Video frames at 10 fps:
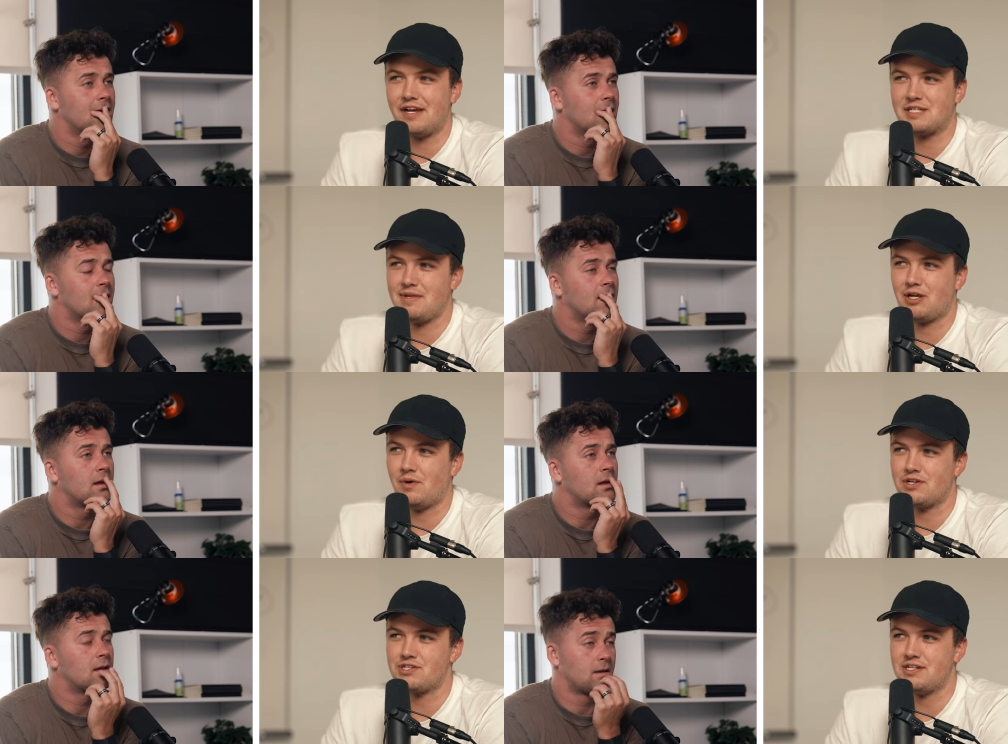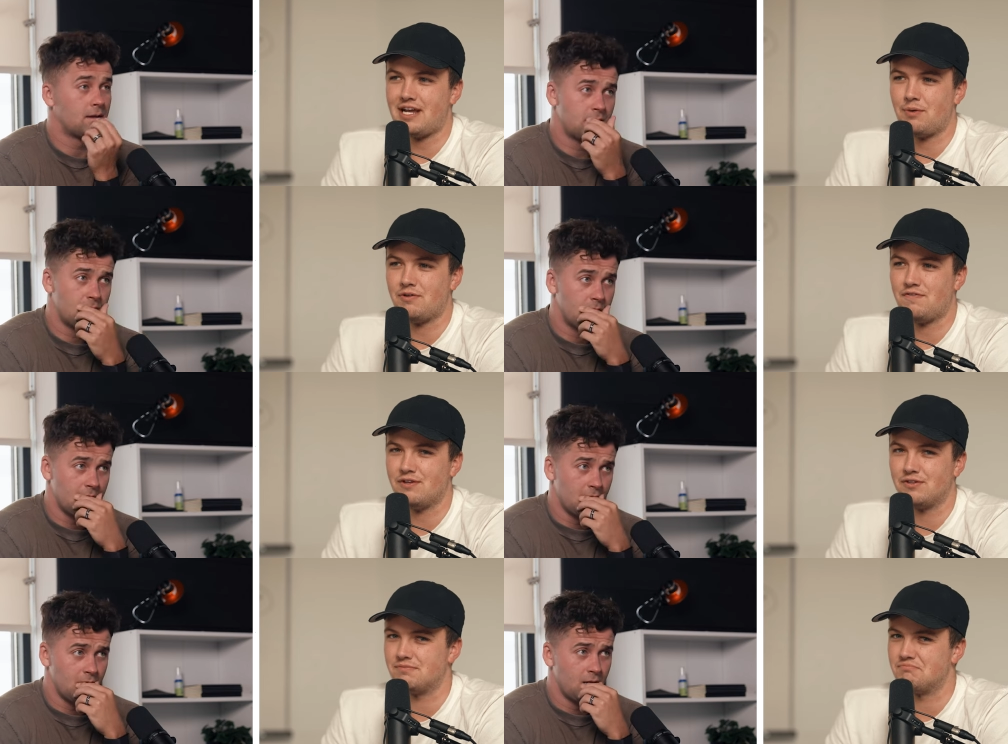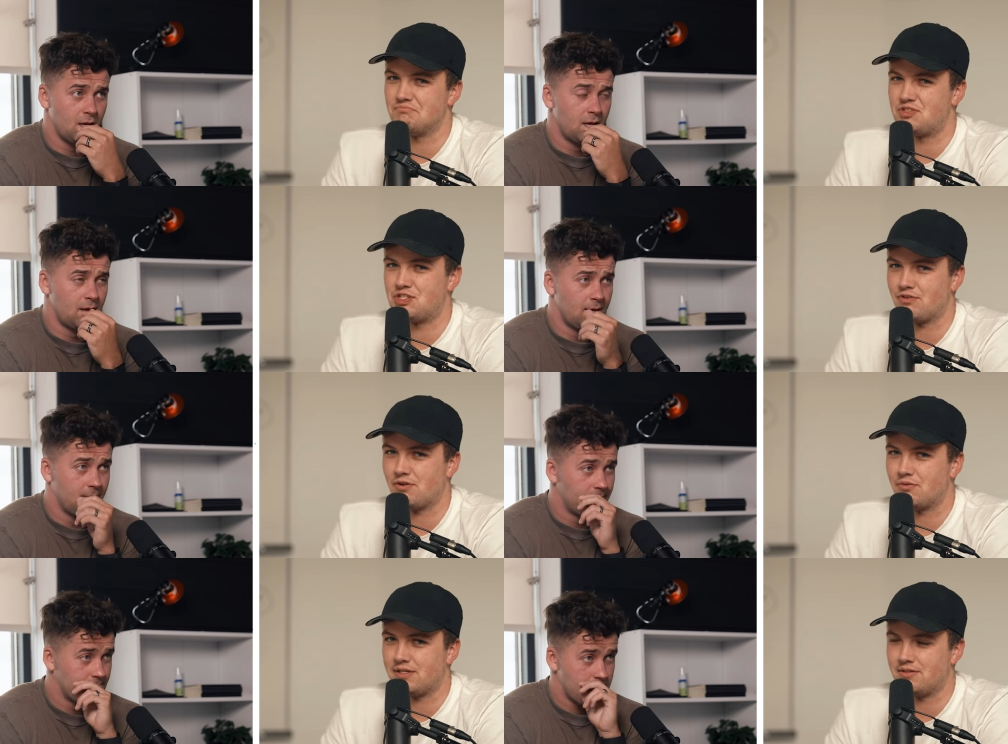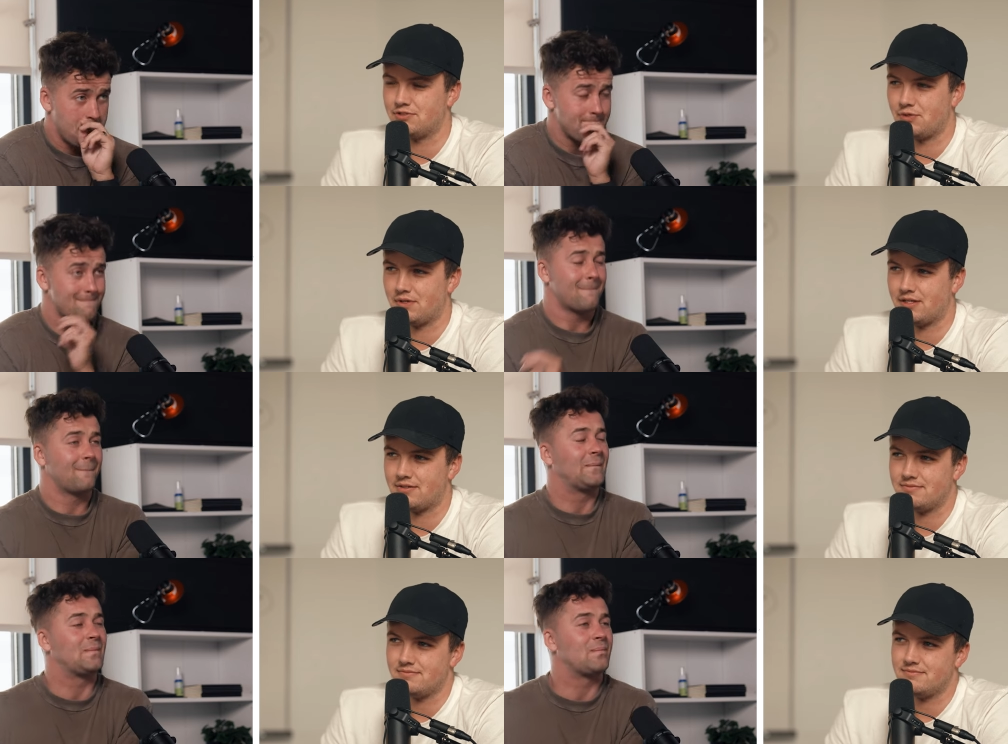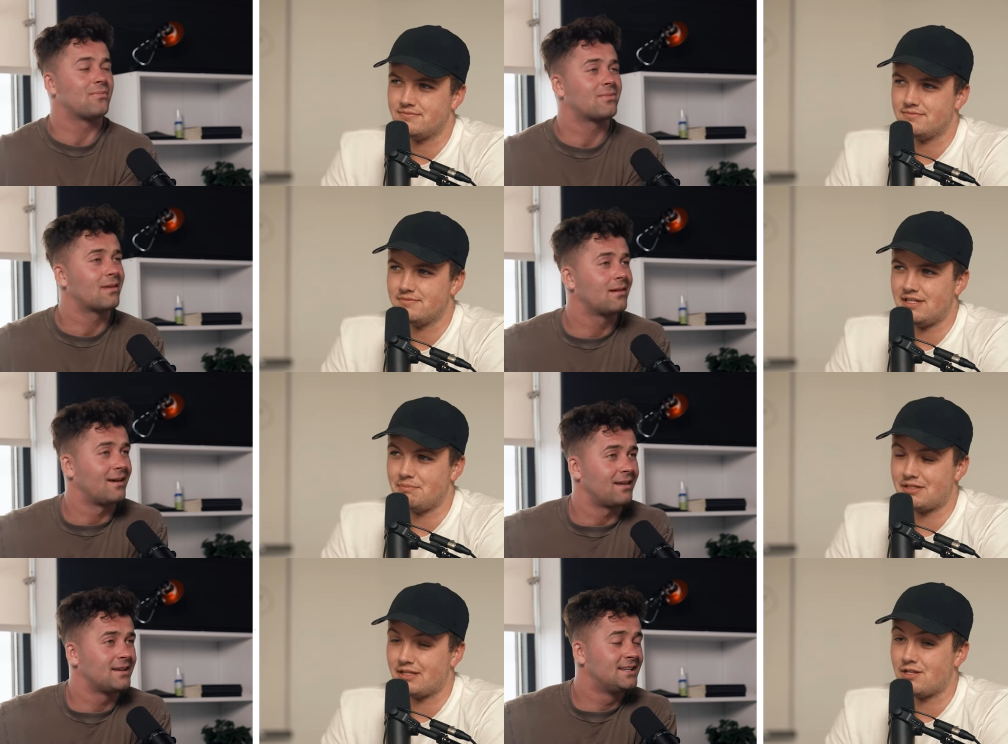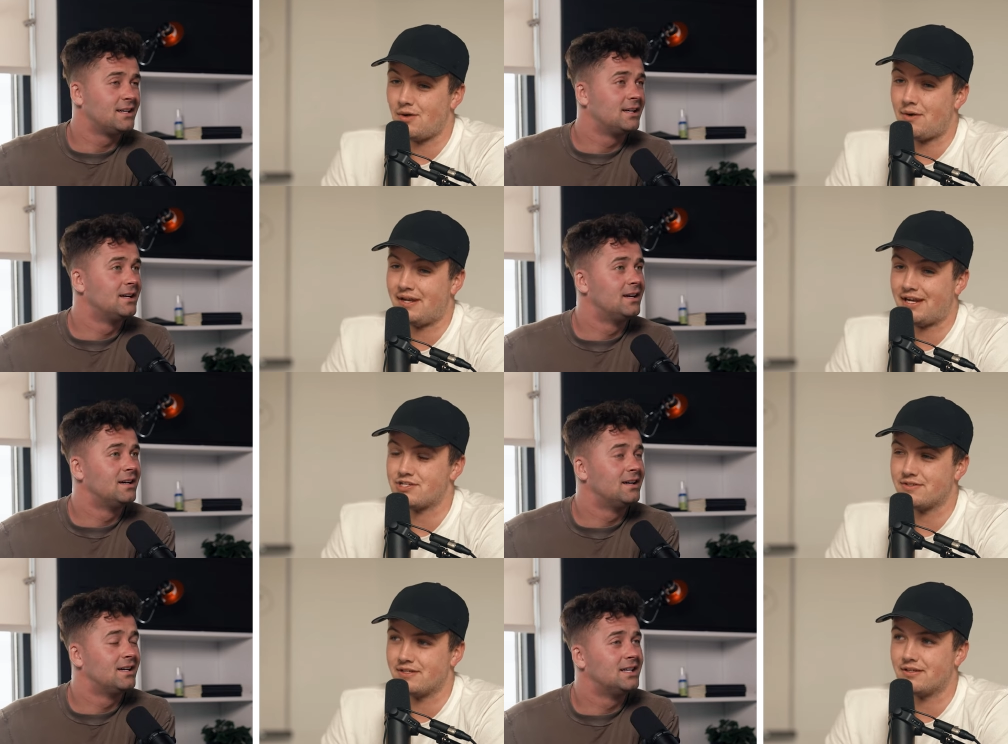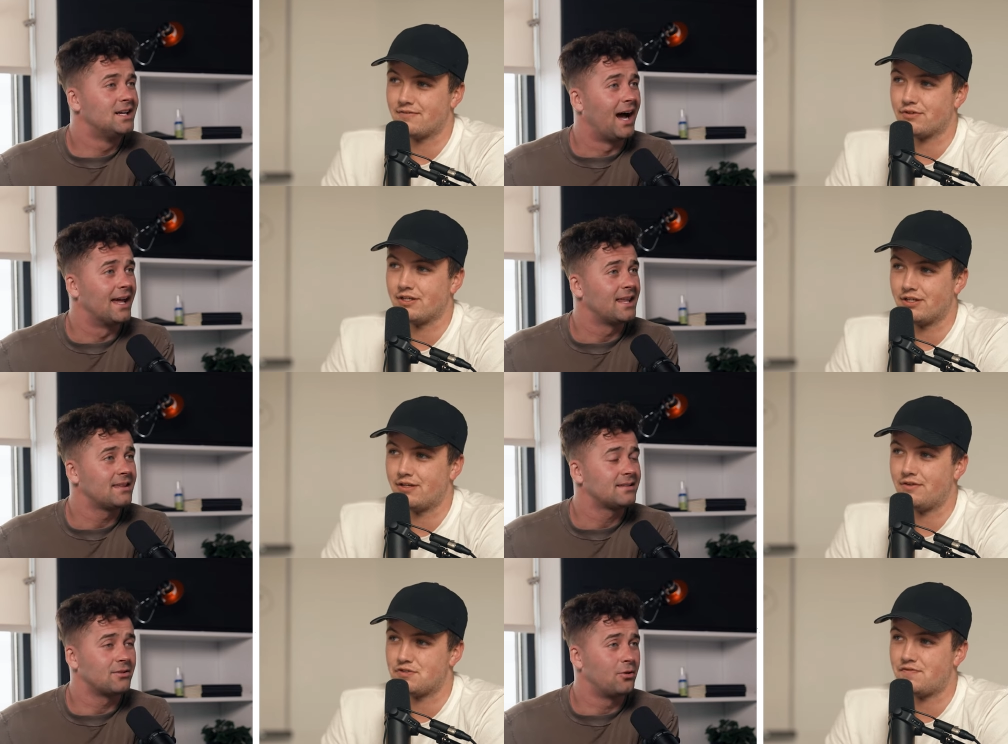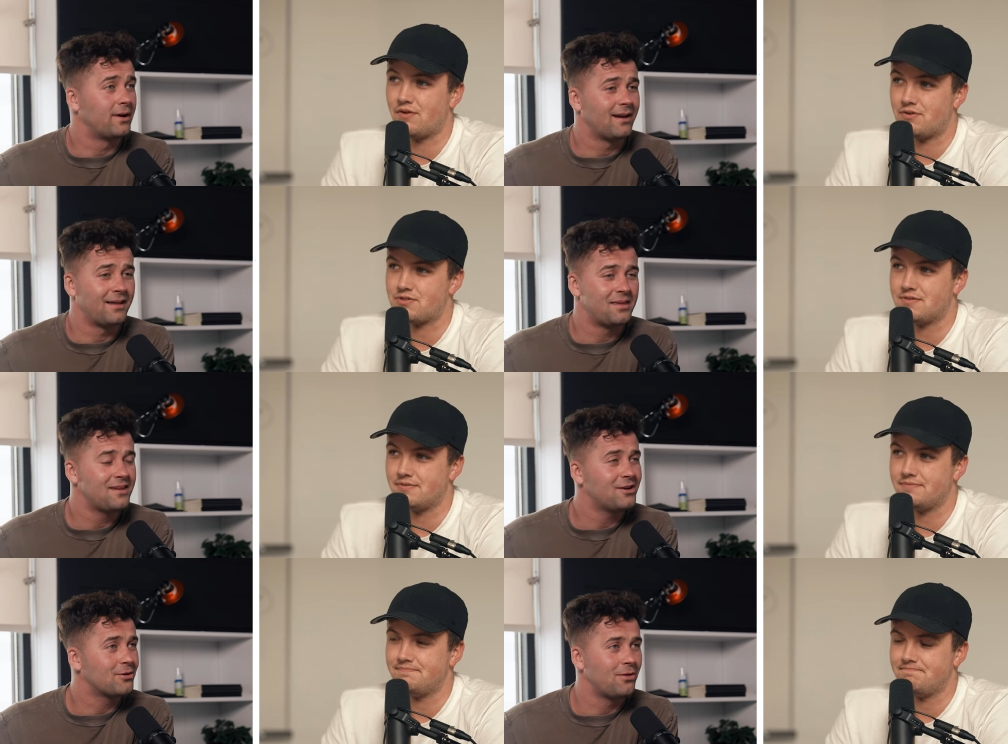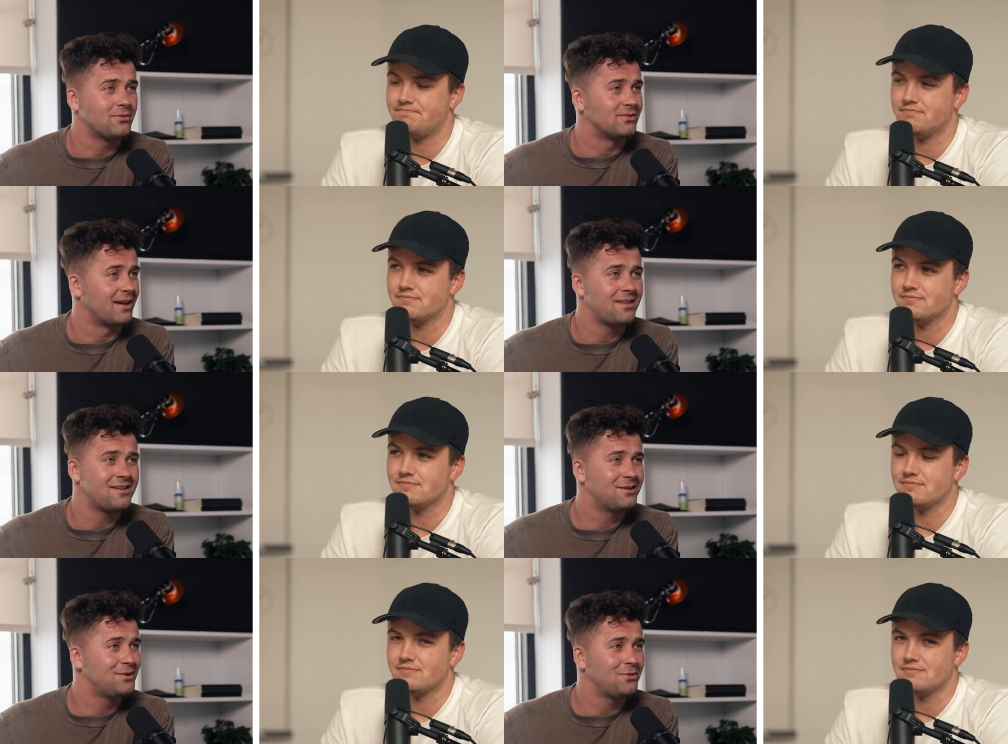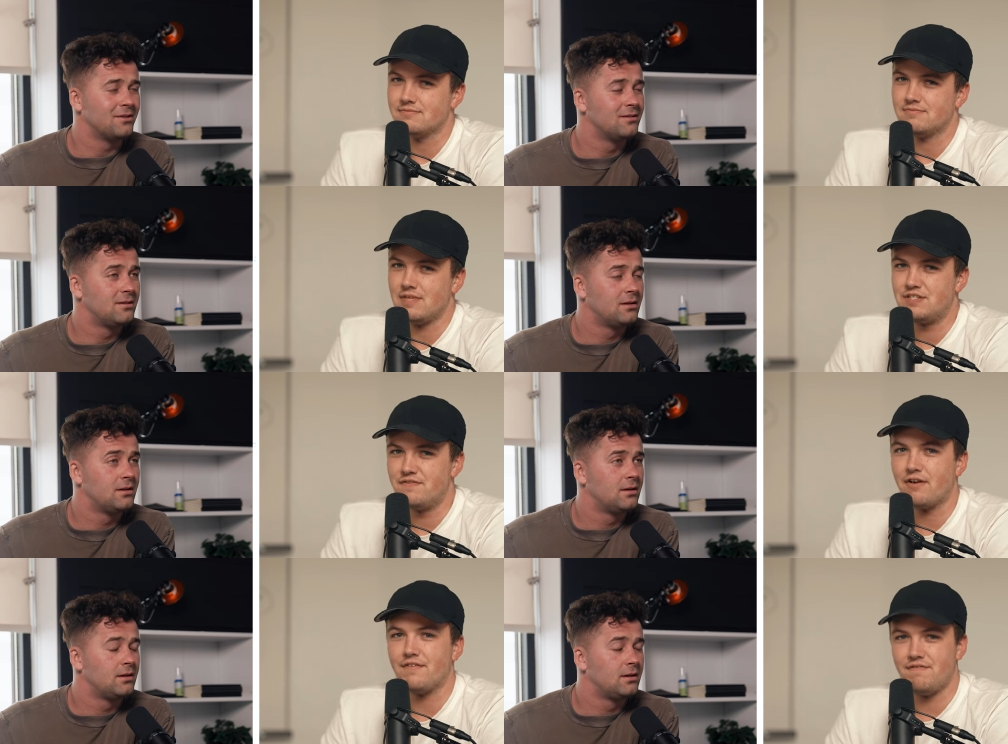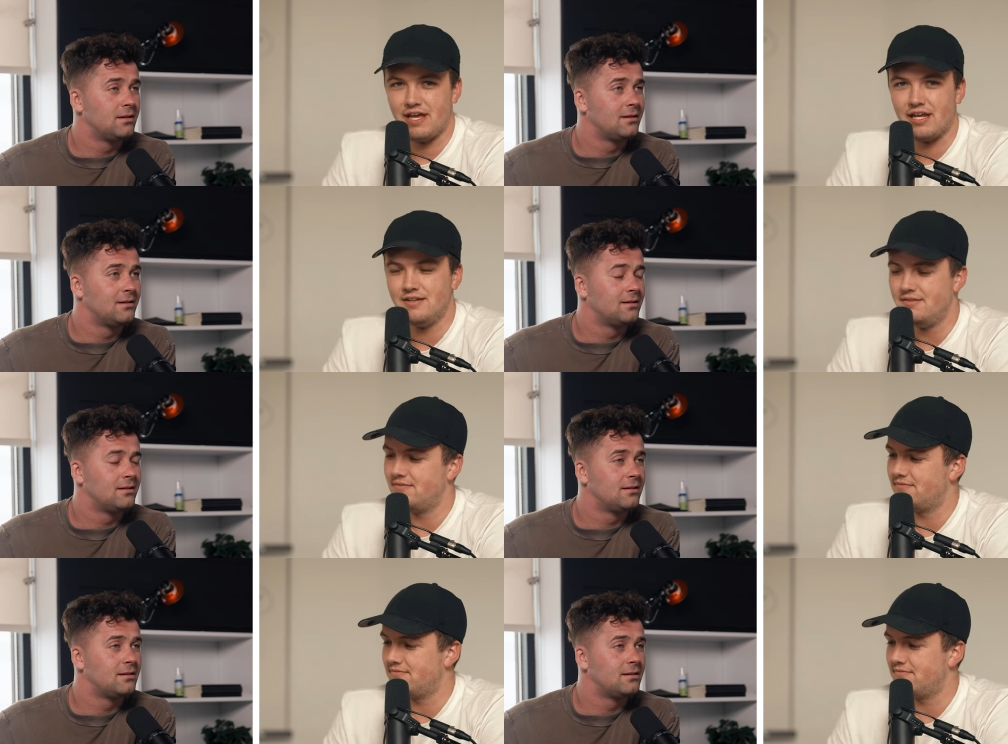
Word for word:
Speaker 1: you ask me that question, I would feel zero guilt doing it and be like, no, I would actually look for I think that's great. Photos. I
Speaker 2: think you're close. I think you can do it.
Speaker 1: It's very vain,